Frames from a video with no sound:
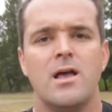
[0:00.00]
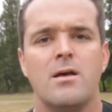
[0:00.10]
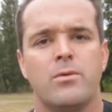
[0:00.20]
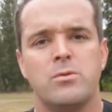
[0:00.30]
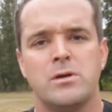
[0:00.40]

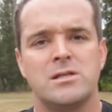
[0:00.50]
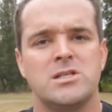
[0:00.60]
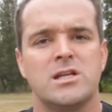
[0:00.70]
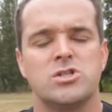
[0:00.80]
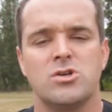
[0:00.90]
But what it's
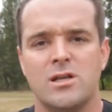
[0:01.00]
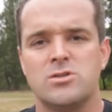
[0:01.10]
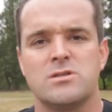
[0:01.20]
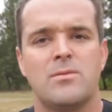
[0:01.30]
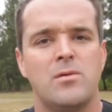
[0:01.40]
going to turn into
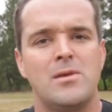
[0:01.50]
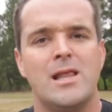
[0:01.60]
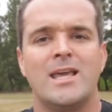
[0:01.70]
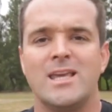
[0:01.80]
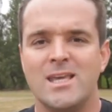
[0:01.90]
is I'm going to be
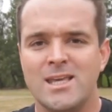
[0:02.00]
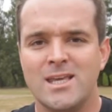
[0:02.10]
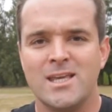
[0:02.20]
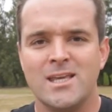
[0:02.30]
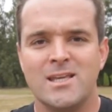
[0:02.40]
like,
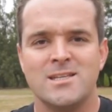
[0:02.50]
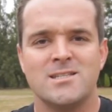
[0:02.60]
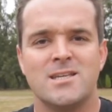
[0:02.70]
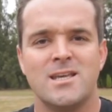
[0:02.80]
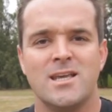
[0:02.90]

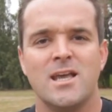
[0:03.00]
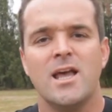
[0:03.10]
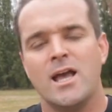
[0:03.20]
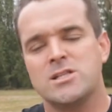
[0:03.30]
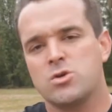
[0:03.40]
easy.
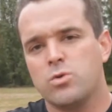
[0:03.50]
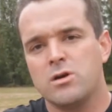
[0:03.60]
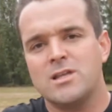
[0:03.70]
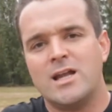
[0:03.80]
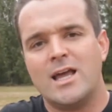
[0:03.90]
It's a
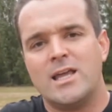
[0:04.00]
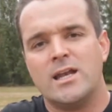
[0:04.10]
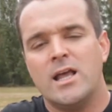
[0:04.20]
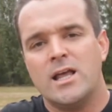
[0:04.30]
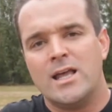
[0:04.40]
word that I can
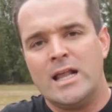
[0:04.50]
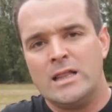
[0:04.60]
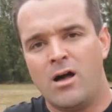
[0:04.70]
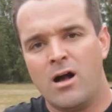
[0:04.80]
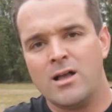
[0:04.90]

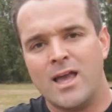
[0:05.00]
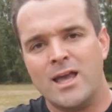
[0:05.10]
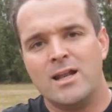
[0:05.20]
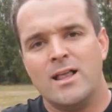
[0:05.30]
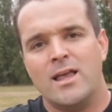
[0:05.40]

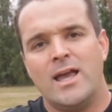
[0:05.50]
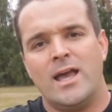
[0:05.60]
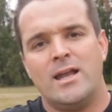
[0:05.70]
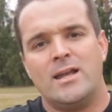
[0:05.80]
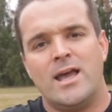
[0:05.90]
elongate,
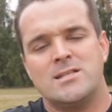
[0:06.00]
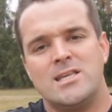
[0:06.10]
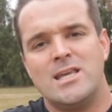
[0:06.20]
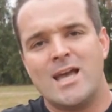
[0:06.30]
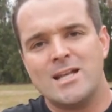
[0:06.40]
and as he
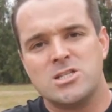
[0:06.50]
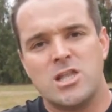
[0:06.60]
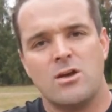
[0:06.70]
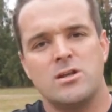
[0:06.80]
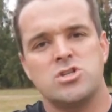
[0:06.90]
gets
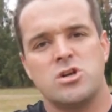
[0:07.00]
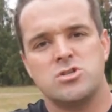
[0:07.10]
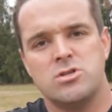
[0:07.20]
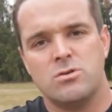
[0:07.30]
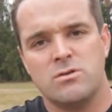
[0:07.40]
there and he
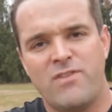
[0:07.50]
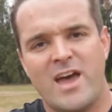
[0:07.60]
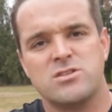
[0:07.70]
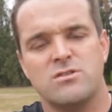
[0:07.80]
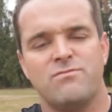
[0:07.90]
starts to do it
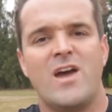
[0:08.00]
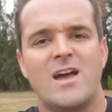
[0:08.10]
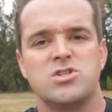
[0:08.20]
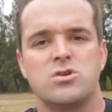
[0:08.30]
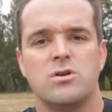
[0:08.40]
faster and
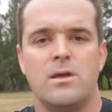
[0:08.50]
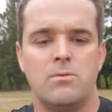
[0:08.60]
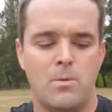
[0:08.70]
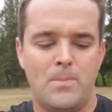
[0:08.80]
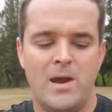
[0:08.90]
faster, it
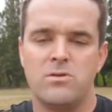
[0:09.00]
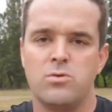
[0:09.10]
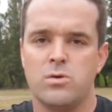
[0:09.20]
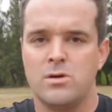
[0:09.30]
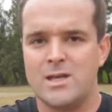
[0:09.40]
will pair the
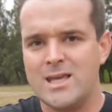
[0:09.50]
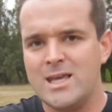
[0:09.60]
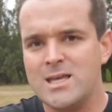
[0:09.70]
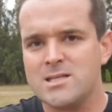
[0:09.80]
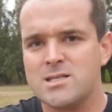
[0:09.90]
word
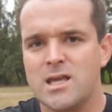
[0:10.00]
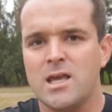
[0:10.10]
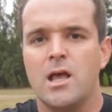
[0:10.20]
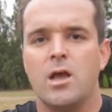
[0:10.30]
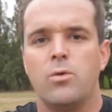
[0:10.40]
easy
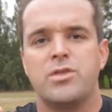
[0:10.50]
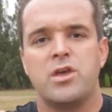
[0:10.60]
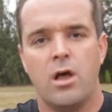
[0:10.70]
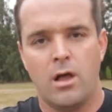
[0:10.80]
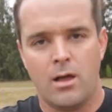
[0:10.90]
with
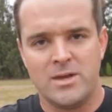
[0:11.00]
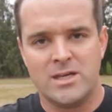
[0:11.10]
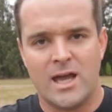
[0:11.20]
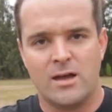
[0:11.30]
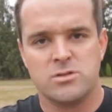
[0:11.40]
calming
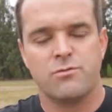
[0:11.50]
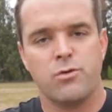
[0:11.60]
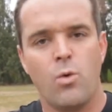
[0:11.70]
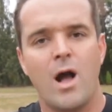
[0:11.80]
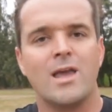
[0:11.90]
down. So if we're
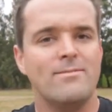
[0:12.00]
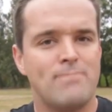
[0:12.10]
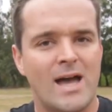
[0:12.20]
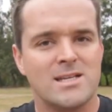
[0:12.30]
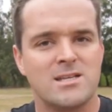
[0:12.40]
walking
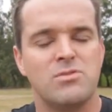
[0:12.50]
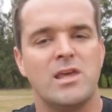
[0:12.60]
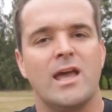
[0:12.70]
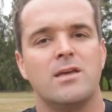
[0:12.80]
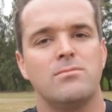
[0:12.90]
by something,
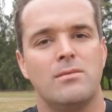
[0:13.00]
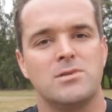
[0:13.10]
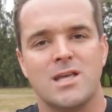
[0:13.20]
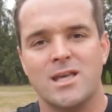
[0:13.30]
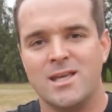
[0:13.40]
I can be able to
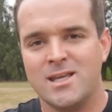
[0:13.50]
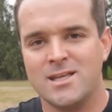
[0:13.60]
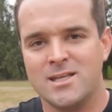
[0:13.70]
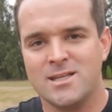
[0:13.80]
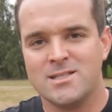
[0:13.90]
say
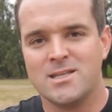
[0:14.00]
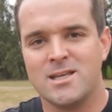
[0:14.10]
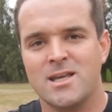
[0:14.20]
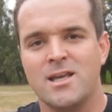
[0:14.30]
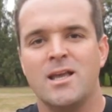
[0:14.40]

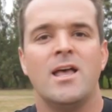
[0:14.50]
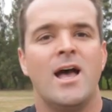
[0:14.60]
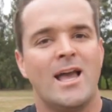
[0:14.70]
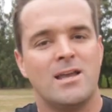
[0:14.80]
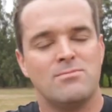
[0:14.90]
easy.
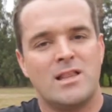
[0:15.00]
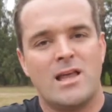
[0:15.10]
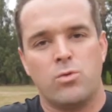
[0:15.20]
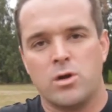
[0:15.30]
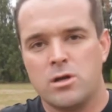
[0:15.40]
I can make
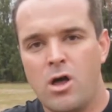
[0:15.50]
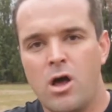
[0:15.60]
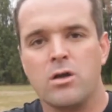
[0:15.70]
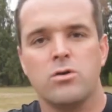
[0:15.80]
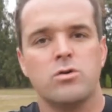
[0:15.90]
that word
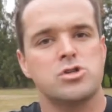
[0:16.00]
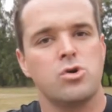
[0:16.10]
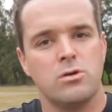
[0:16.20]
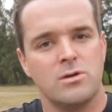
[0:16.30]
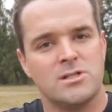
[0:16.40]
longer or
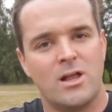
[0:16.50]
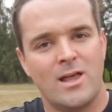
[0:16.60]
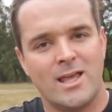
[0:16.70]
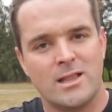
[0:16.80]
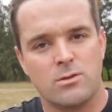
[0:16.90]
shorter until I
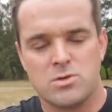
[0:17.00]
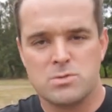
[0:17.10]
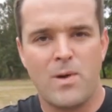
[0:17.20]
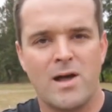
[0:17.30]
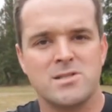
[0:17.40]
get the
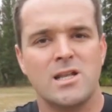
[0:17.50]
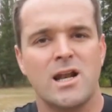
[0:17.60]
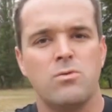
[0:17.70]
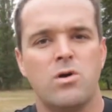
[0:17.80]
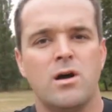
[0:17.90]
response that
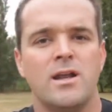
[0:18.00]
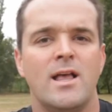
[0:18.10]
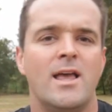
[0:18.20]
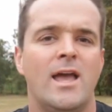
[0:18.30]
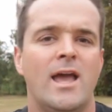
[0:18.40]
I want,
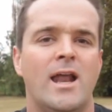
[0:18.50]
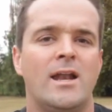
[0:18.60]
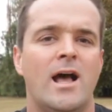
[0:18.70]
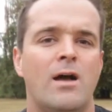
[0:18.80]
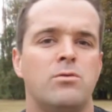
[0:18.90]
and
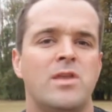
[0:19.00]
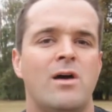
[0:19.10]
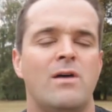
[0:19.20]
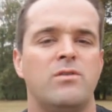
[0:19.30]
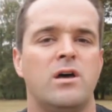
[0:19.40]
I will now
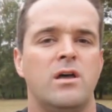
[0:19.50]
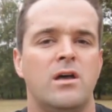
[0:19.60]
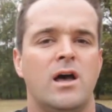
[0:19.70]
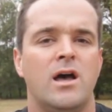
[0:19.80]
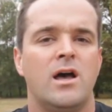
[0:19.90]
have
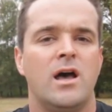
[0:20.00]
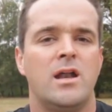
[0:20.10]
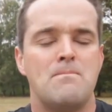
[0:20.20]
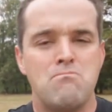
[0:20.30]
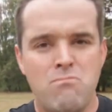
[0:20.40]
an
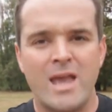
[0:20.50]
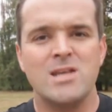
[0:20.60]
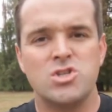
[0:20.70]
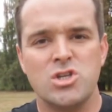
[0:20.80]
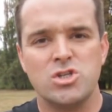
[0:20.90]

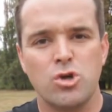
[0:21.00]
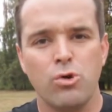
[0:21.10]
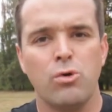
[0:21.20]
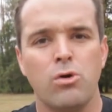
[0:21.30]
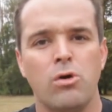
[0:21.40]
amazing
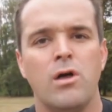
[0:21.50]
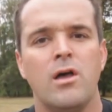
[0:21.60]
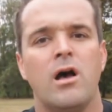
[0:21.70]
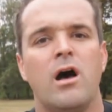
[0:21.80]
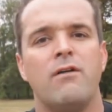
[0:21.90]
tool
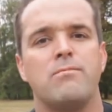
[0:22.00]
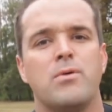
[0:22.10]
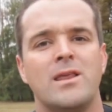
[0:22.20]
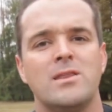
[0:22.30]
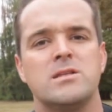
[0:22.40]
of
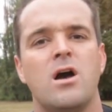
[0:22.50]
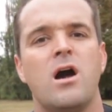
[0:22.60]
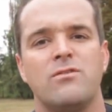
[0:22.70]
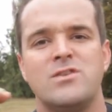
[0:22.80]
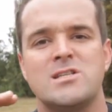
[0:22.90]
bringing the
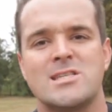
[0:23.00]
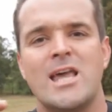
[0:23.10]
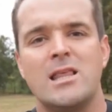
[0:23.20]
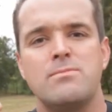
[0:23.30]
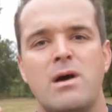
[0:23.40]
dog, if he's
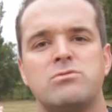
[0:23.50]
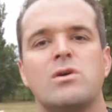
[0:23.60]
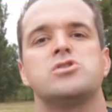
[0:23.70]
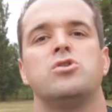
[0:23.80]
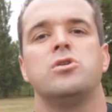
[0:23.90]
slightly above
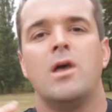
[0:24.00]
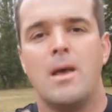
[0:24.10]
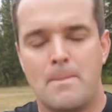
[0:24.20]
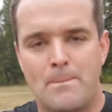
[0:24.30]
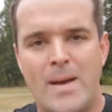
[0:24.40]
threshold,
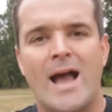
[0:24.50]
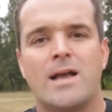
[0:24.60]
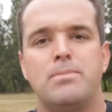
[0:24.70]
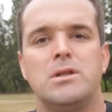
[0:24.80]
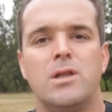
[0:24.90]

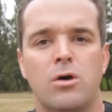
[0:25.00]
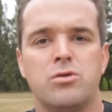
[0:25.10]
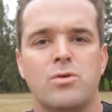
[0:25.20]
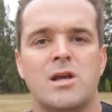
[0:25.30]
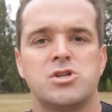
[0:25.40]
back below
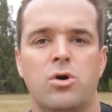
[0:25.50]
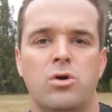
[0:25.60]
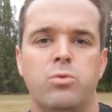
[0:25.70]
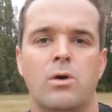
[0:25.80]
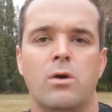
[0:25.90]

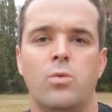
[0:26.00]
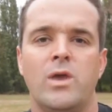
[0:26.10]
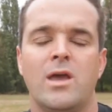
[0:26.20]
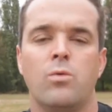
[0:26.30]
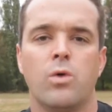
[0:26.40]
threshold where we
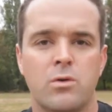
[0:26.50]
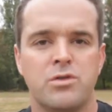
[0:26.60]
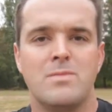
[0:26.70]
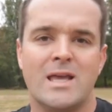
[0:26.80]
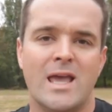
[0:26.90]
can work with
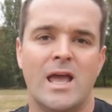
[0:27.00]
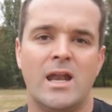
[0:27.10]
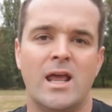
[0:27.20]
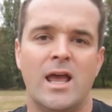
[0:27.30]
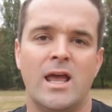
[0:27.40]
him
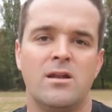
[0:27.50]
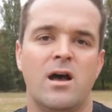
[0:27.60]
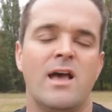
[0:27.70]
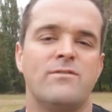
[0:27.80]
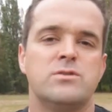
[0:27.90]
again and
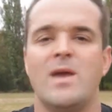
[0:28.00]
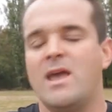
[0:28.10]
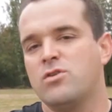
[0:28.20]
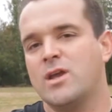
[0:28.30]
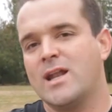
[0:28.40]
not have his
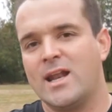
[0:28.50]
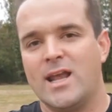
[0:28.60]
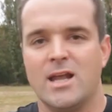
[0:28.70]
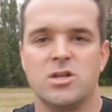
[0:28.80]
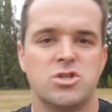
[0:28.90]
behavior get out of
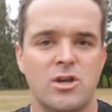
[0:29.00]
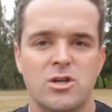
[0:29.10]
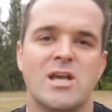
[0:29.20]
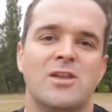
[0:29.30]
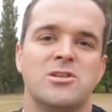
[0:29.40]
hand. So
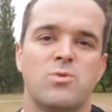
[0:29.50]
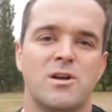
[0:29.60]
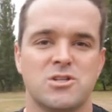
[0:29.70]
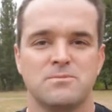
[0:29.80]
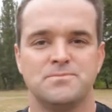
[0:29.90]
here's how this works.